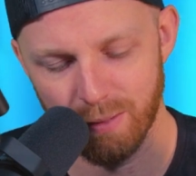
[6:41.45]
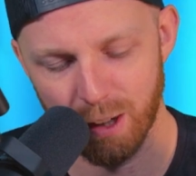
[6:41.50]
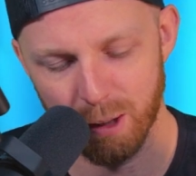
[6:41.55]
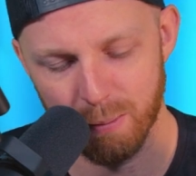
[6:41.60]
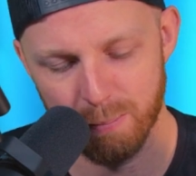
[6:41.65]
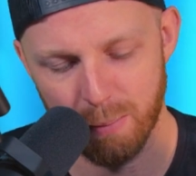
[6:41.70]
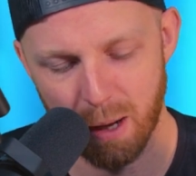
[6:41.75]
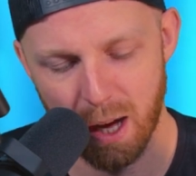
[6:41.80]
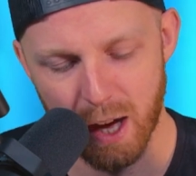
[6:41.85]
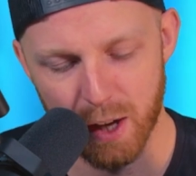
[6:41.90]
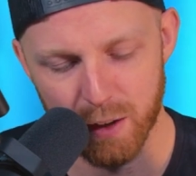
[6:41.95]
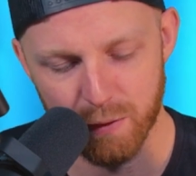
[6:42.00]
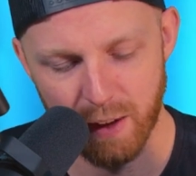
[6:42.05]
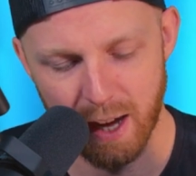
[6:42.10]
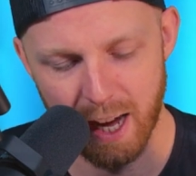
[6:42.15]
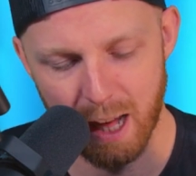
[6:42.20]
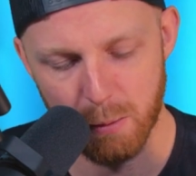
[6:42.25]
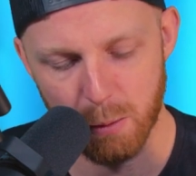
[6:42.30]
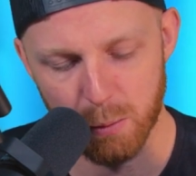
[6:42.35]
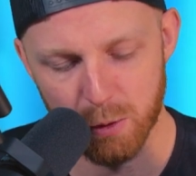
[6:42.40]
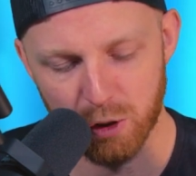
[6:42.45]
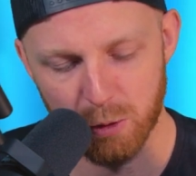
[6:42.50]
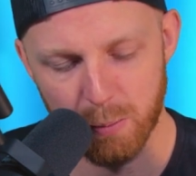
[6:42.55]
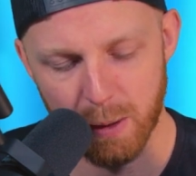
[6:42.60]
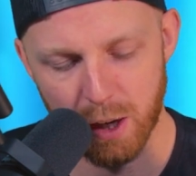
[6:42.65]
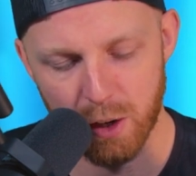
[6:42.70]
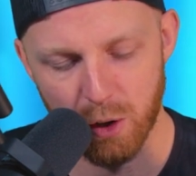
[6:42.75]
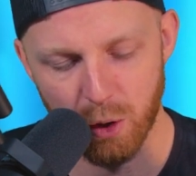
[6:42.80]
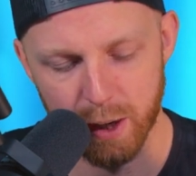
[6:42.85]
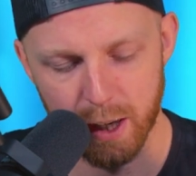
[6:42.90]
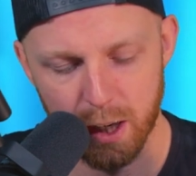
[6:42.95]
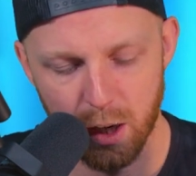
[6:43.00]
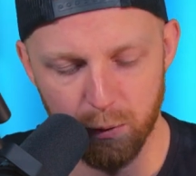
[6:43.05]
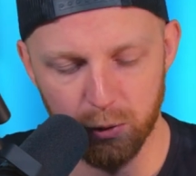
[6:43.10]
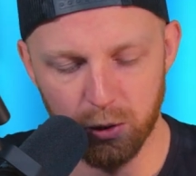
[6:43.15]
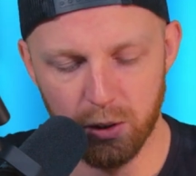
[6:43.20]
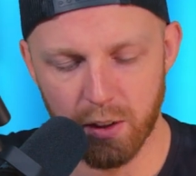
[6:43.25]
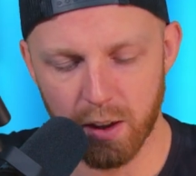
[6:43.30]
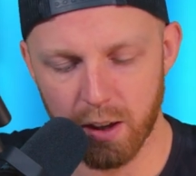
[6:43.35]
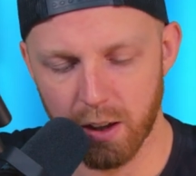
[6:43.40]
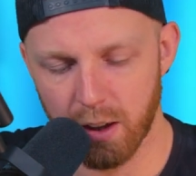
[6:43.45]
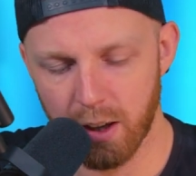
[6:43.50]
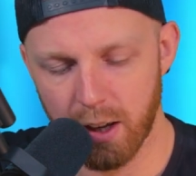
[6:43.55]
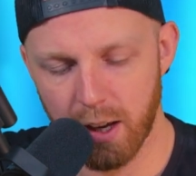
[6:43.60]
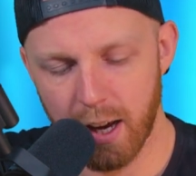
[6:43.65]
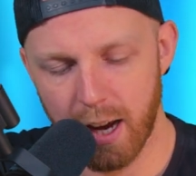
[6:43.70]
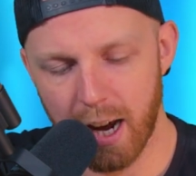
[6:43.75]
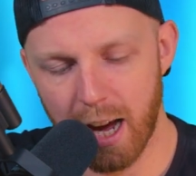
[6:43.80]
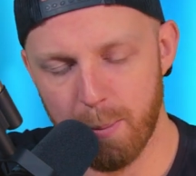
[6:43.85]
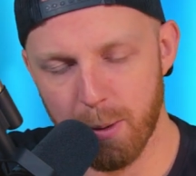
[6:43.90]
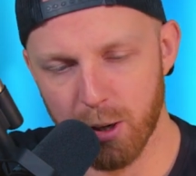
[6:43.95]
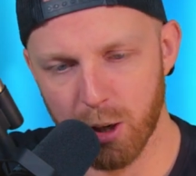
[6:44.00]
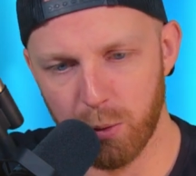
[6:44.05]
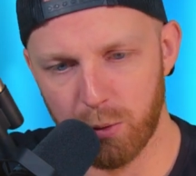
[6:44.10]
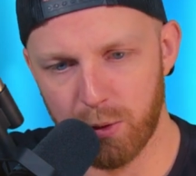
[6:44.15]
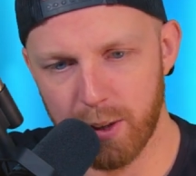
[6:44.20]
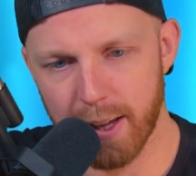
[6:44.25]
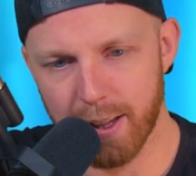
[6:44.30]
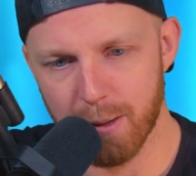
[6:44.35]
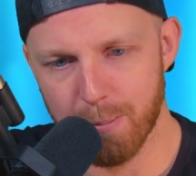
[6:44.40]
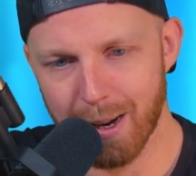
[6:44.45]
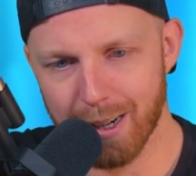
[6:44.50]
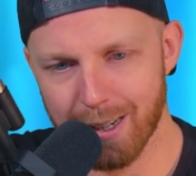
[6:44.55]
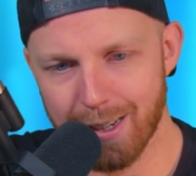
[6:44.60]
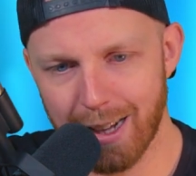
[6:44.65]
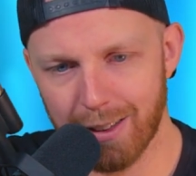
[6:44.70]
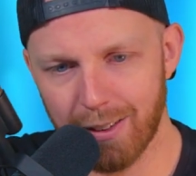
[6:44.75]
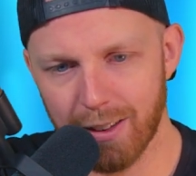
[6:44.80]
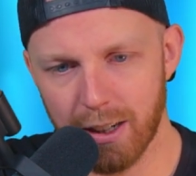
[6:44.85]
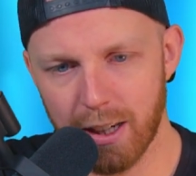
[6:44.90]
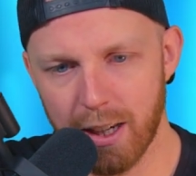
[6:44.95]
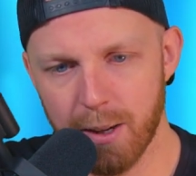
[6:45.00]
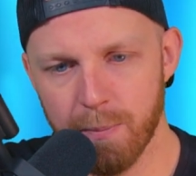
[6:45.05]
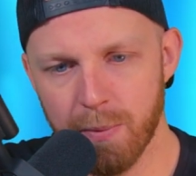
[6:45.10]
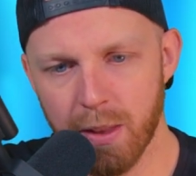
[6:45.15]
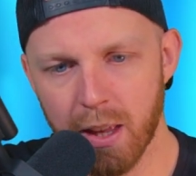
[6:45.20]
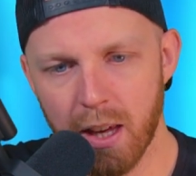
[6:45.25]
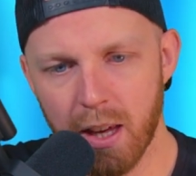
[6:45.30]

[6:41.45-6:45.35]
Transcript: like part of the helmet, which is a bit annoying. Obviously, the helmet goes together magnetically.